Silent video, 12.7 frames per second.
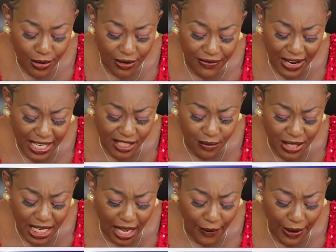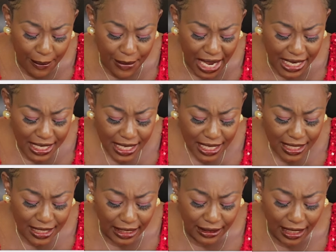Provide me now a man
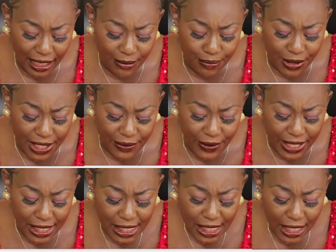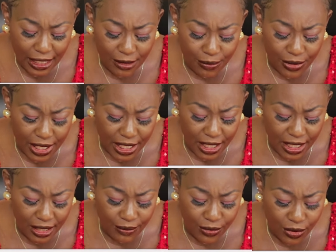that can play well, and bring
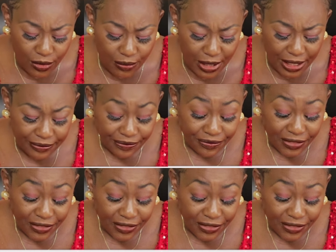him to me.